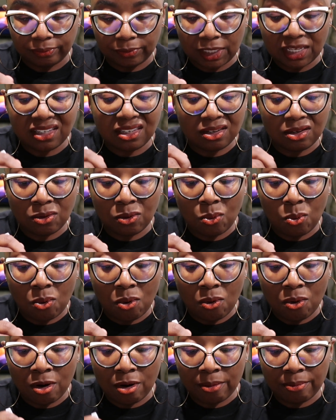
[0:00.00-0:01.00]
It's still
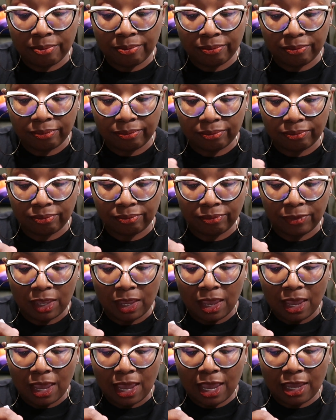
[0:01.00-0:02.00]
warm.
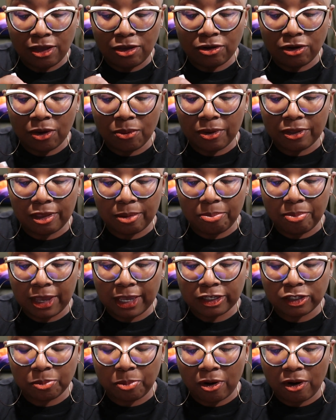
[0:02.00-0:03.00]
And you know what the
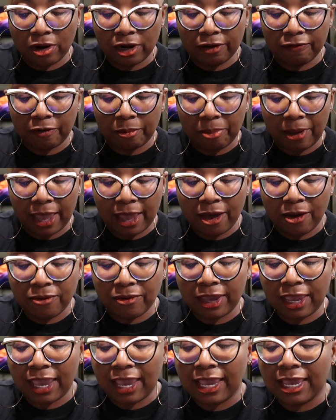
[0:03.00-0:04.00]
best part of a
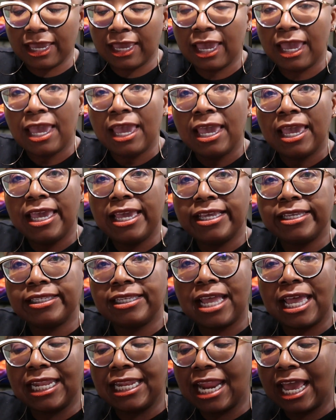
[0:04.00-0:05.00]
pound cake is?
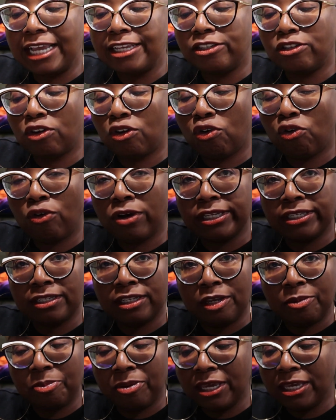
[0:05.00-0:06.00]
That nice
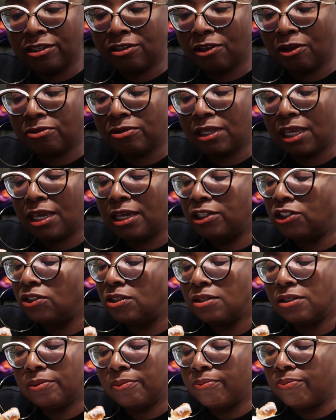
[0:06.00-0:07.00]
crusty piece, those
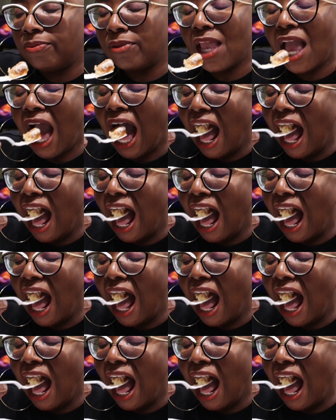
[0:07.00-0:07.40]
edges. Oh,